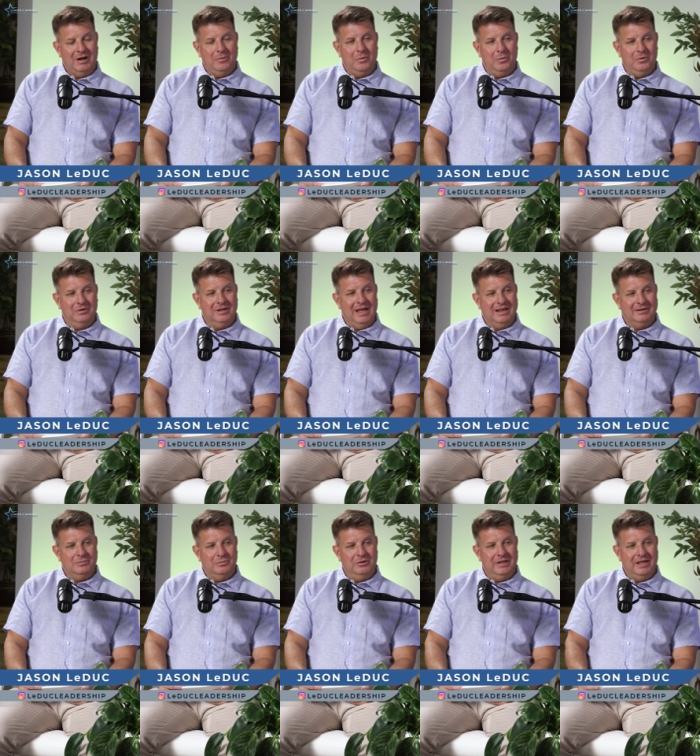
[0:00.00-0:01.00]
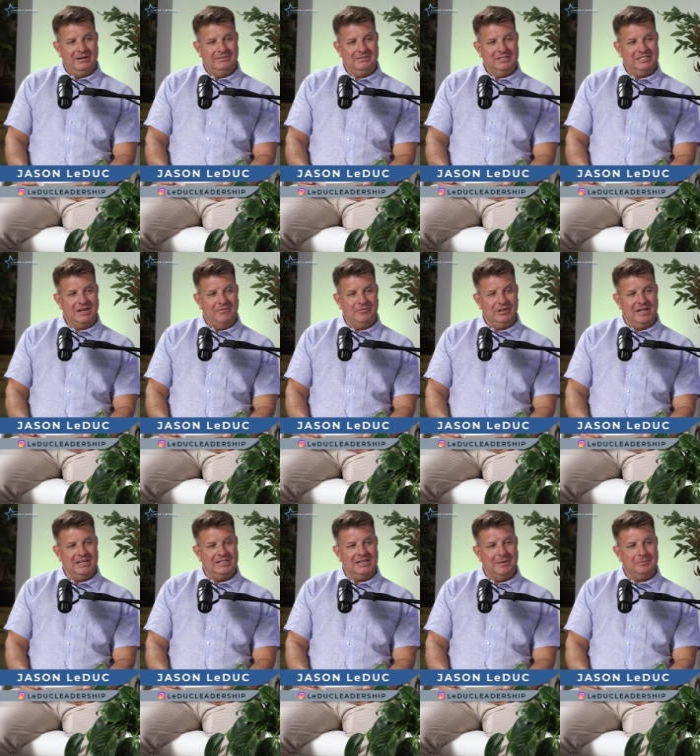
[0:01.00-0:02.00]
All right. Well, we'll get we'll get stuff
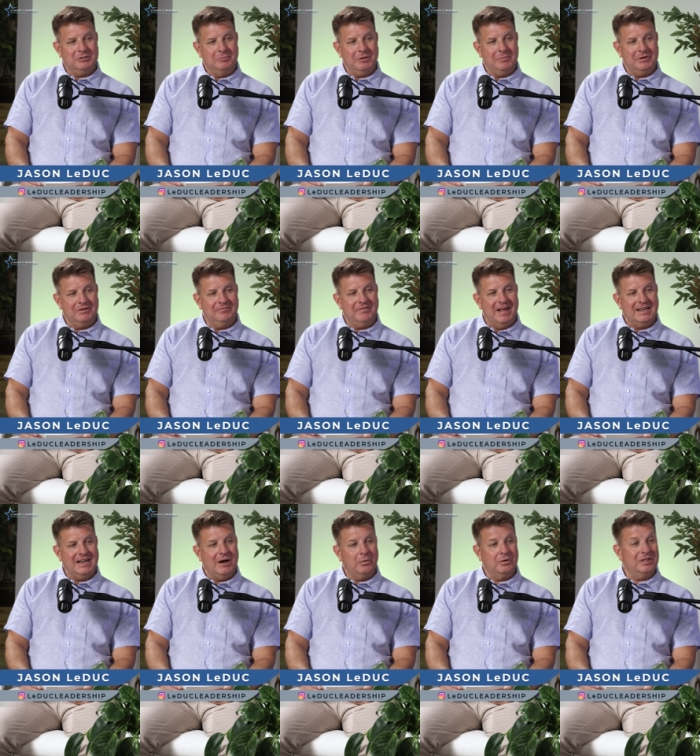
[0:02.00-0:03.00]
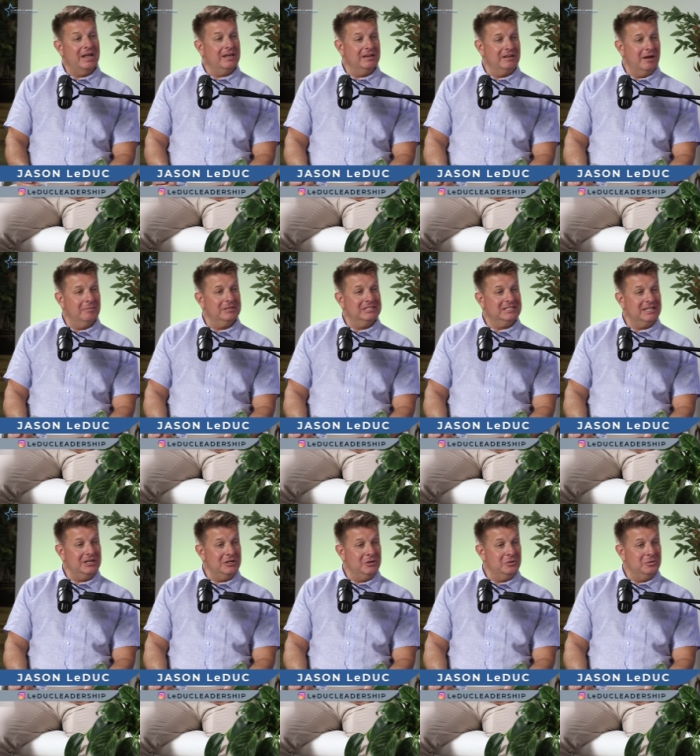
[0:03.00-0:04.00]
linked up so people can find out where they can come and
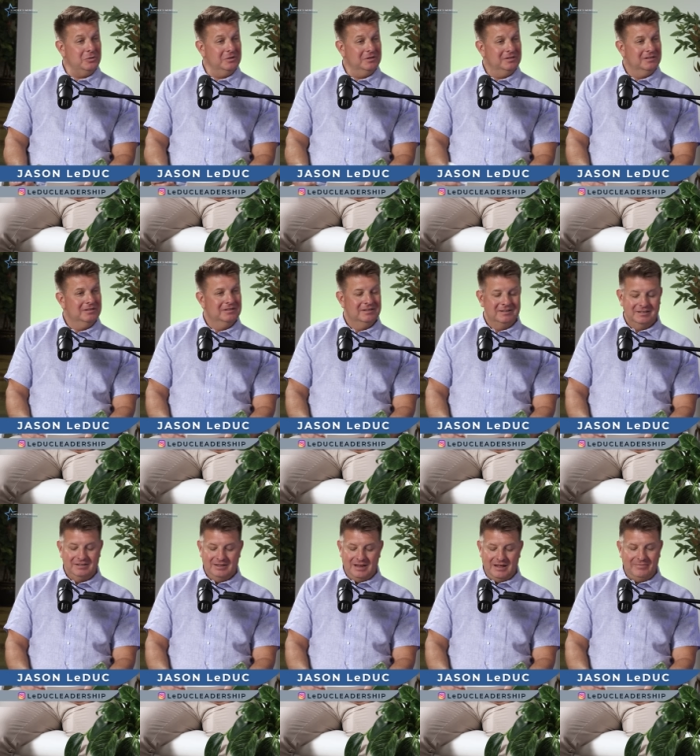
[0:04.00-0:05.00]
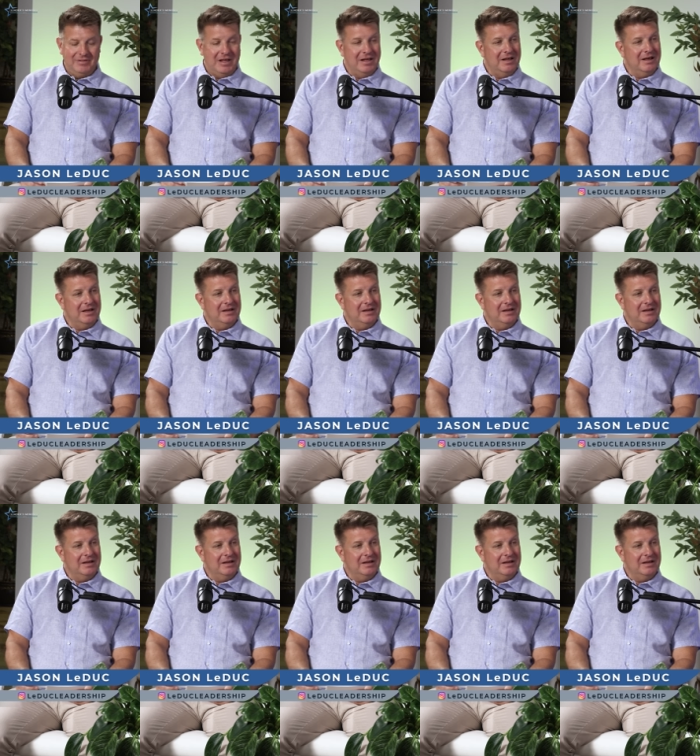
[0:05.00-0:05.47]
see you. Mm-hmm if they